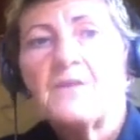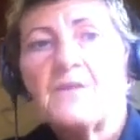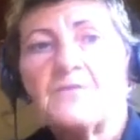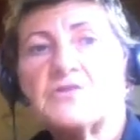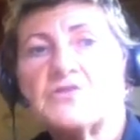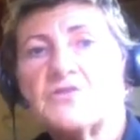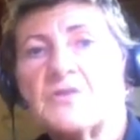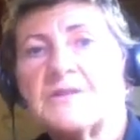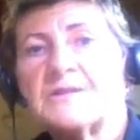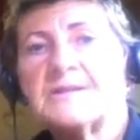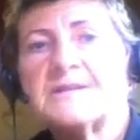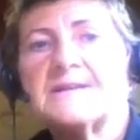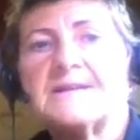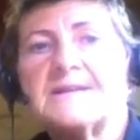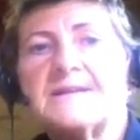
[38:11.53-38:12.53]
The joint
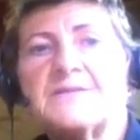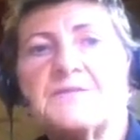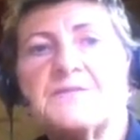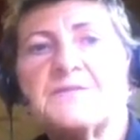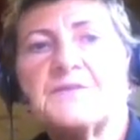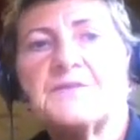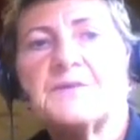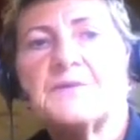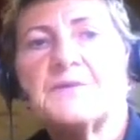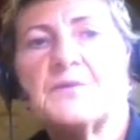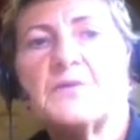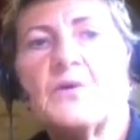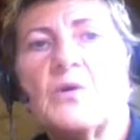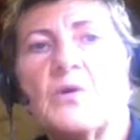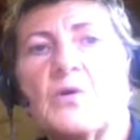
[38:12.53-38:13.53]
can either feel
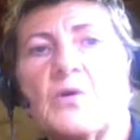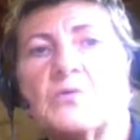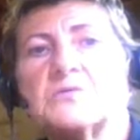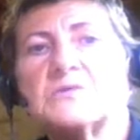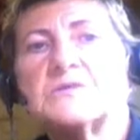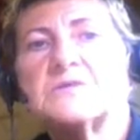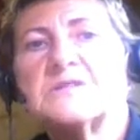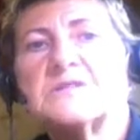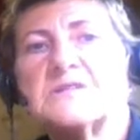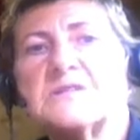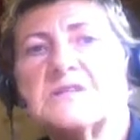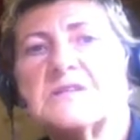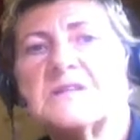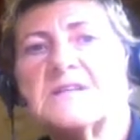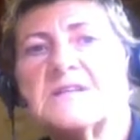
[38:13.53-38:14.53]
cold
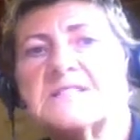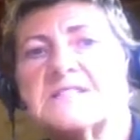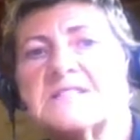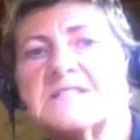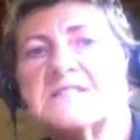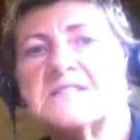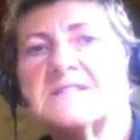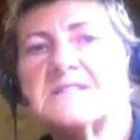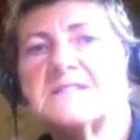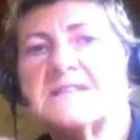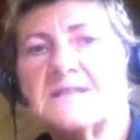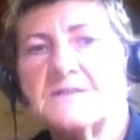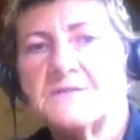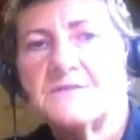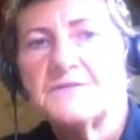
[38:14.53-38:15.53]
and
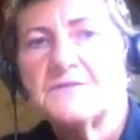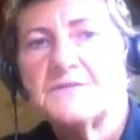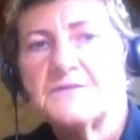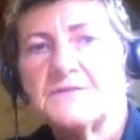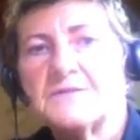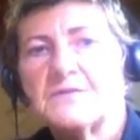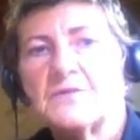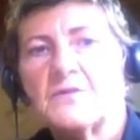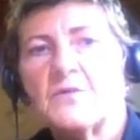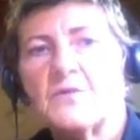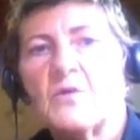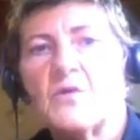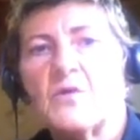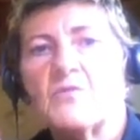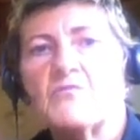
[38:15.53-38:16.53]
stiff
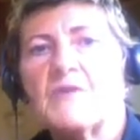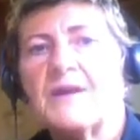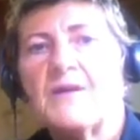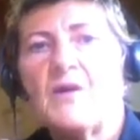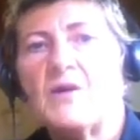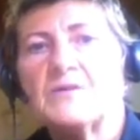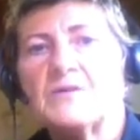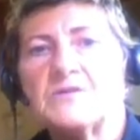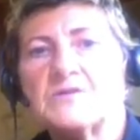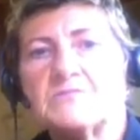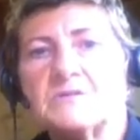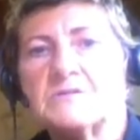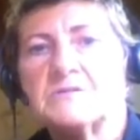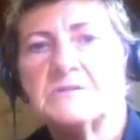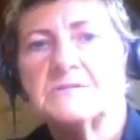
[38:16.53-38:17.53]
or red hot and
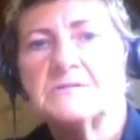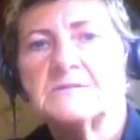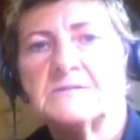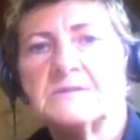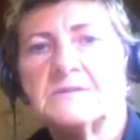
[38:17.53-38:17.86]
swollen,